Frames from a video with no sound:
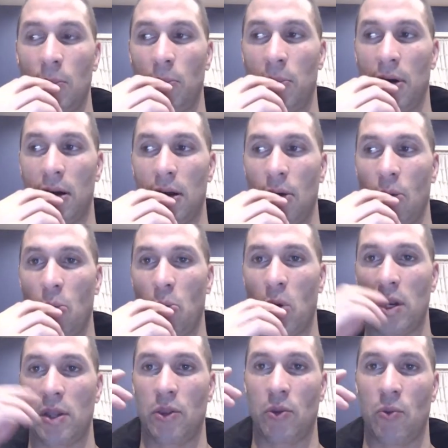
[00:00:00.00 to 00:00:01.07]
But
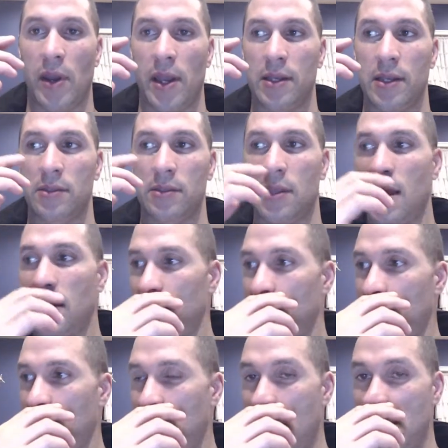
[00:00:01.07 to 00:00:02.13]
one of the ways that
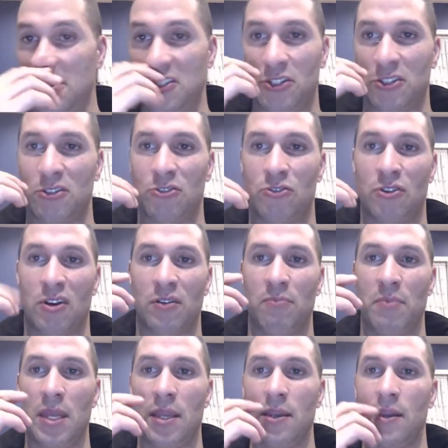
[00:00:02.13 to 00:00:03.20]
that just
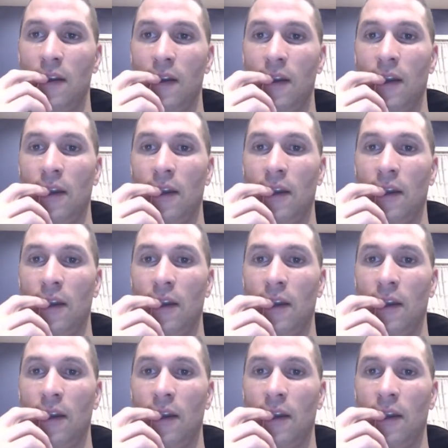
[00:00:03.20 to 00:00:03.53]
struck me,